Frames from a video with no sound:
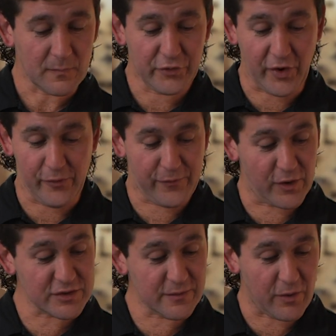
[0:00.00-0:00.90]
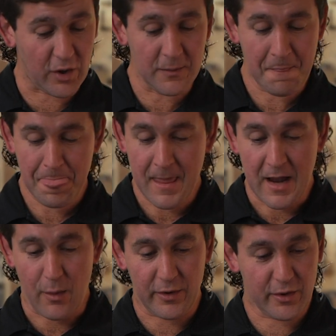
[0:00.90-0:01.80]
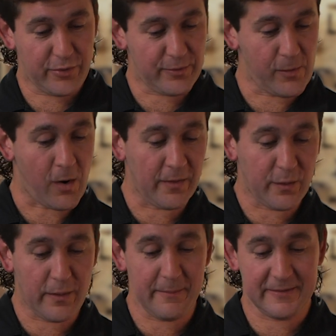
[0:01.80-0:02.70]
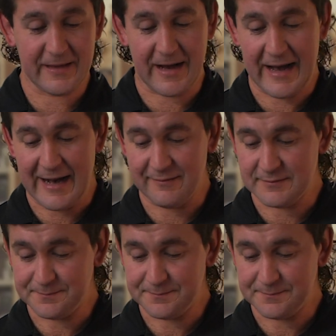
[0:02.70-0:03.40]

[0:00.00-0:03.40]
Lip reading: So first of all, I want to go through all the equipment that I have.